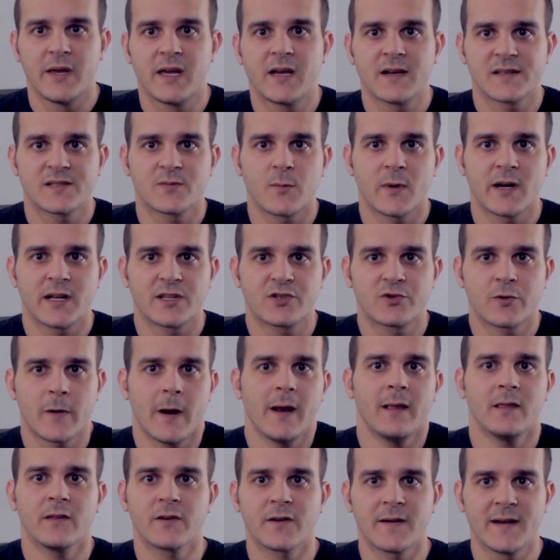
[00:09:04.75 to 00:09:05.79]
Because when a
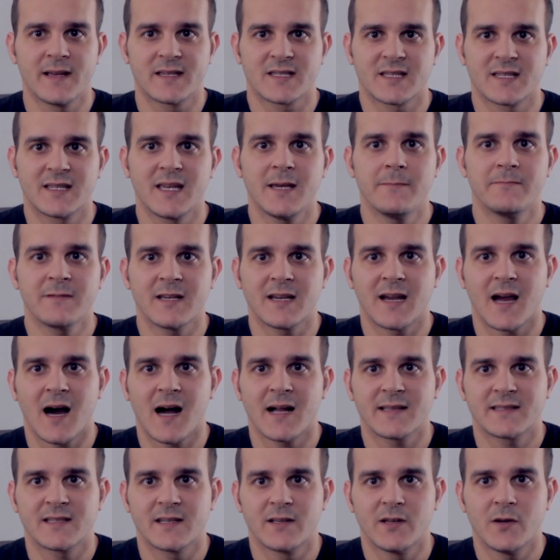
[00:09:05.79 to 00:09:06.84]
trailer is steeped in
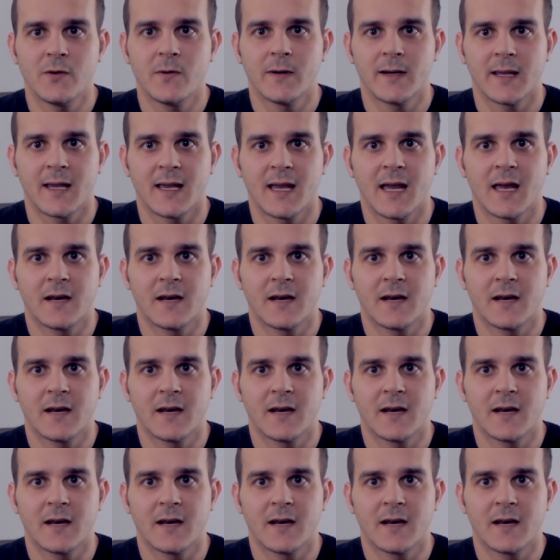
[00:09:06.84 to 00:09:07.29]
continuity,